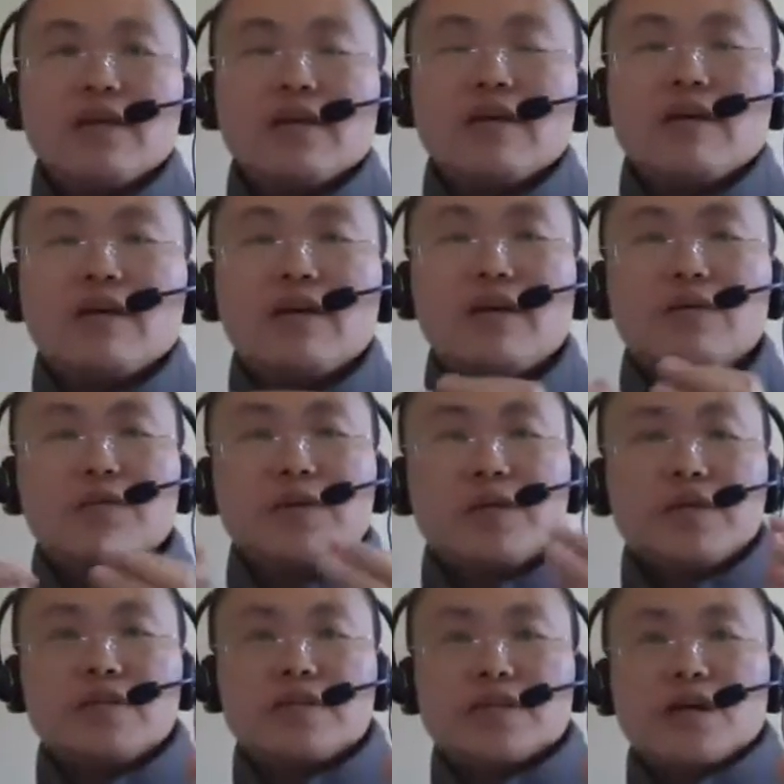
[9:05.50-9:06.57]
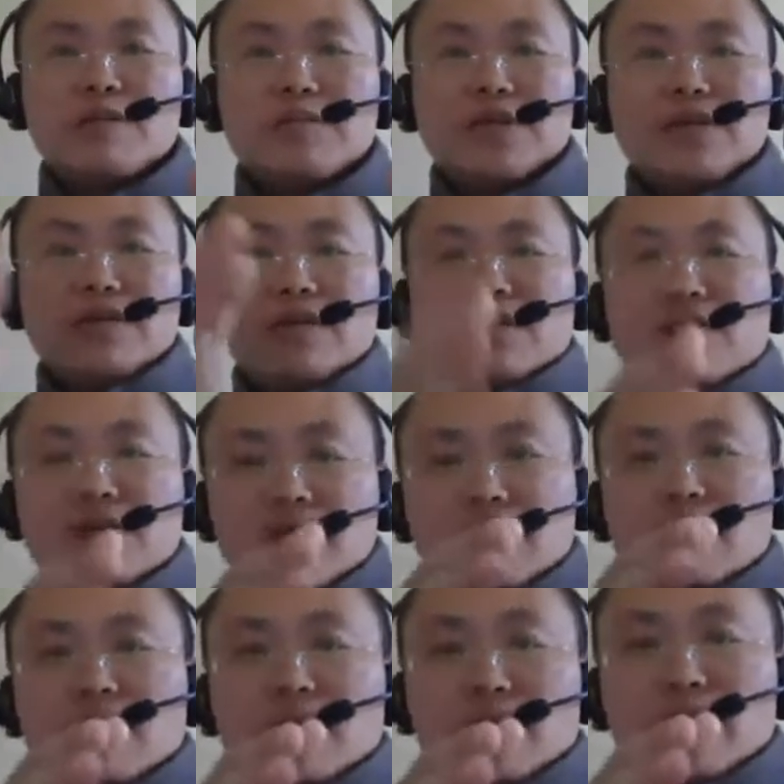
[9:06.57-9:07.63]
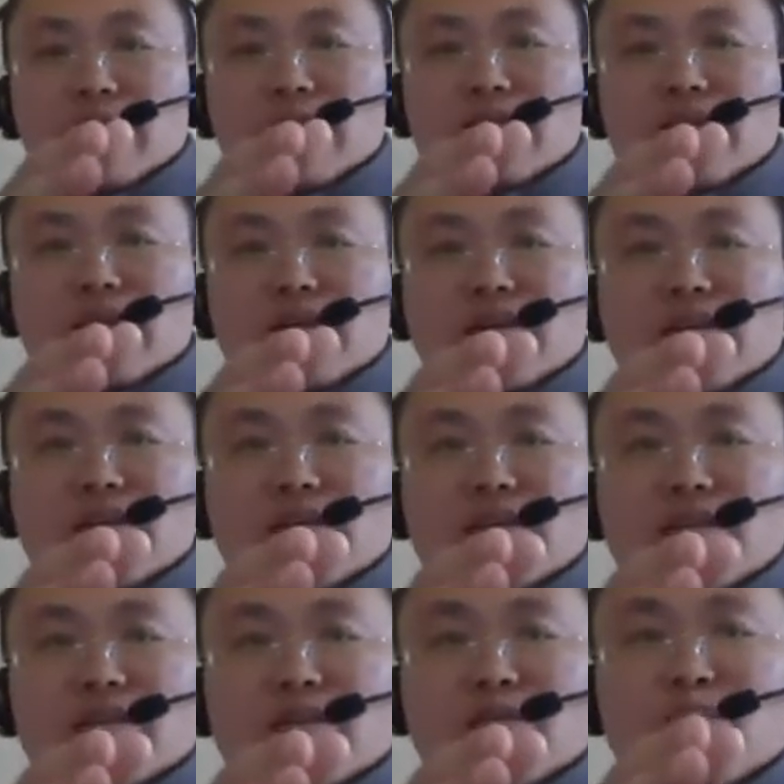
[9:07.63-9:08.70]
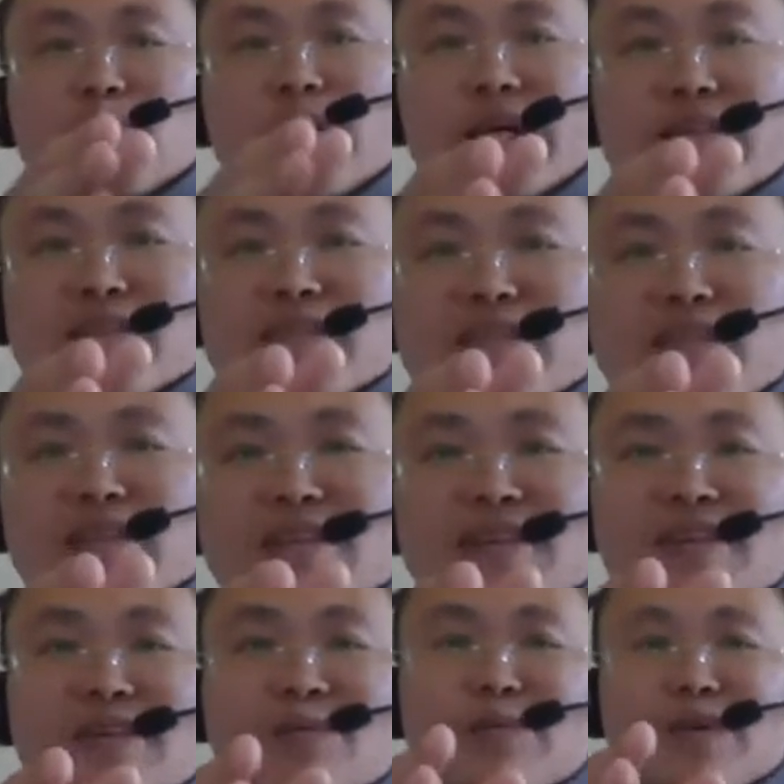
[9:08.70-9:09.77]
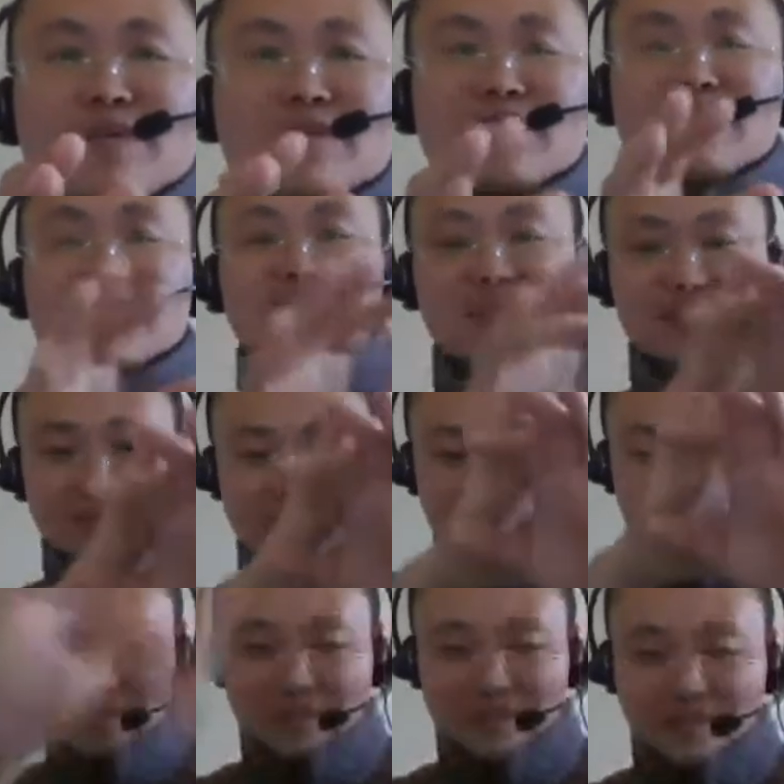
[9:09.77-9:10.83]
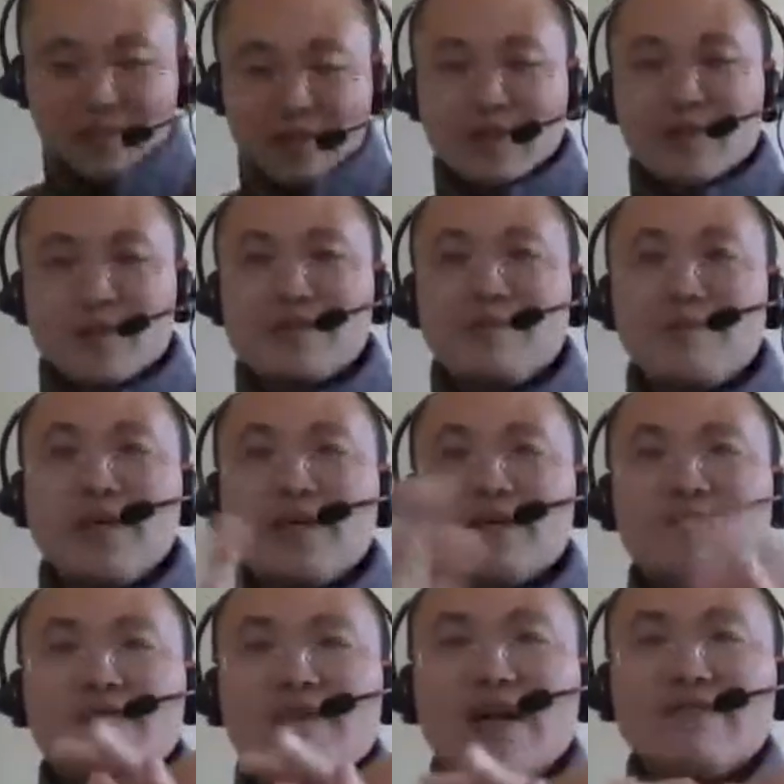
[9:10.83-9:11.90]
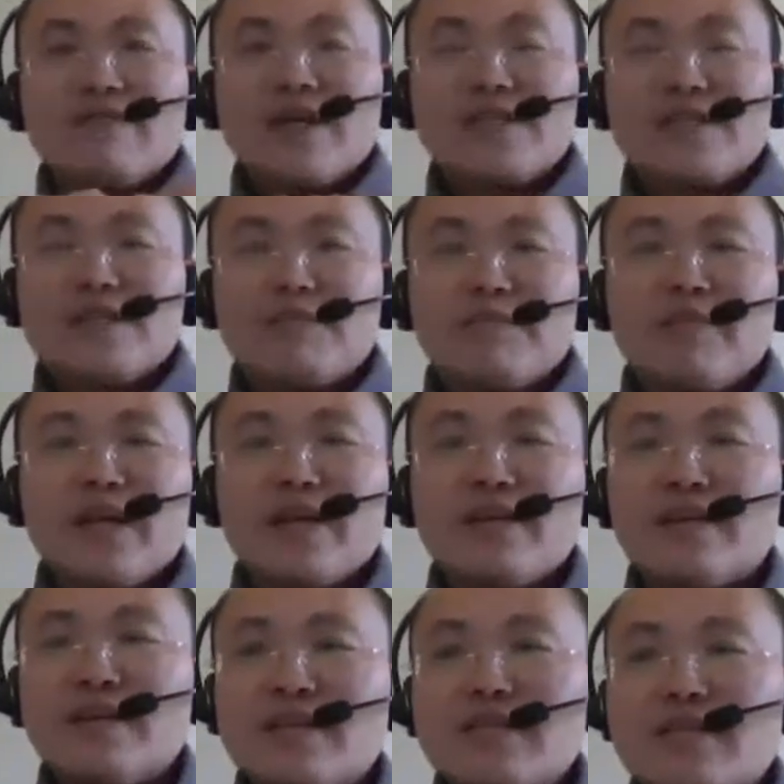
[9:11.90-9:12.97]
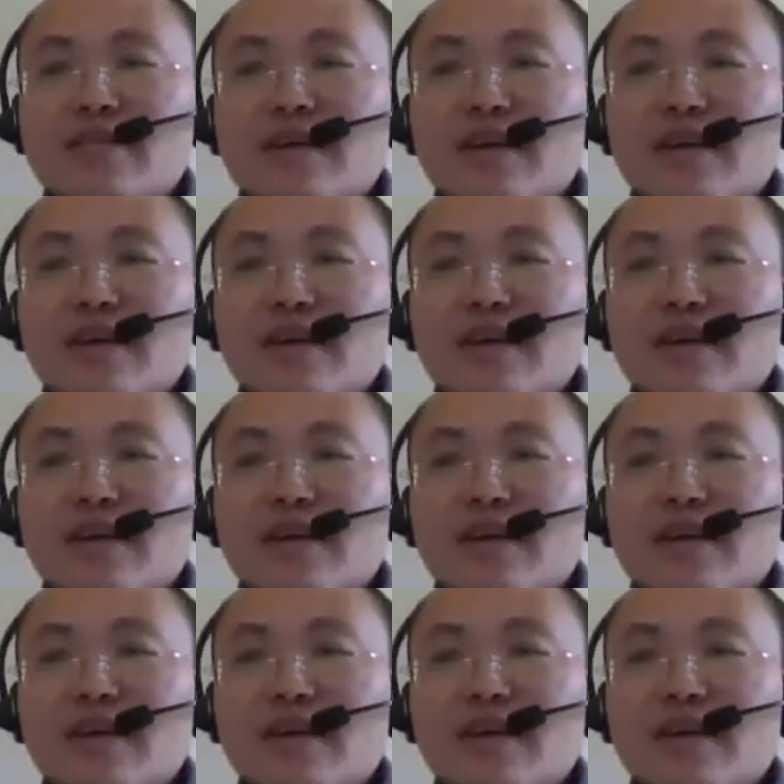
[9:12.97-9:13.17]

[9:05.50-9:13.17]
or we jump in the already the red sea with those big Wi-Fi chip makers?